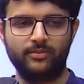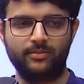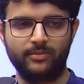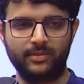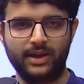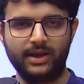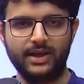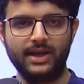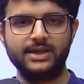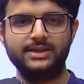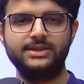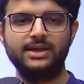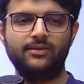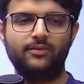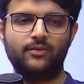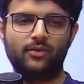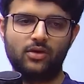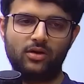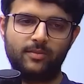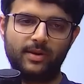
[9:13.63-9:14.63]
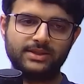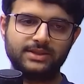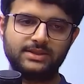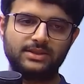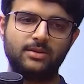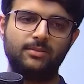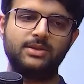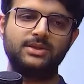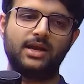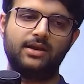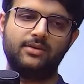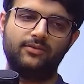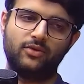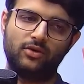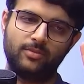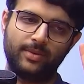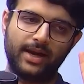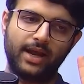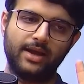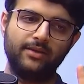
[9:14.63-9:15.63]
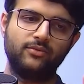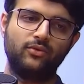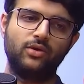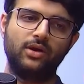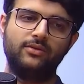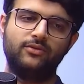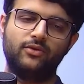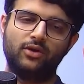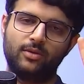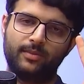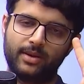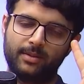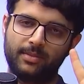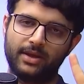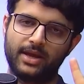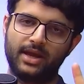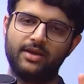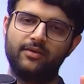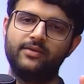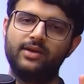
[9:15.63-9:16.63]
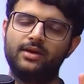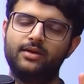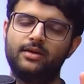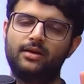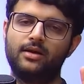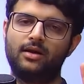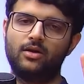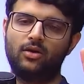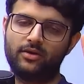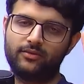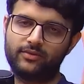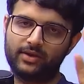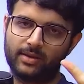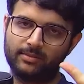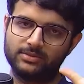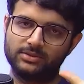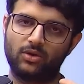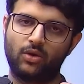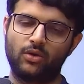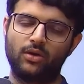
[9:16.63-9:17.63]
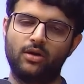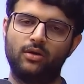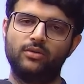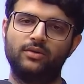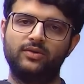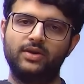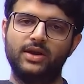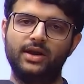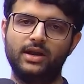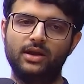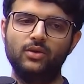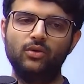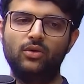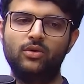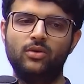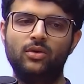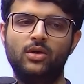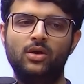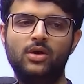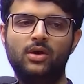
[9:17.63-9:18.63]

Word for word: DSA followed by system design, followed by live coding, followed by behavioral, a lot of times talking to the CTO.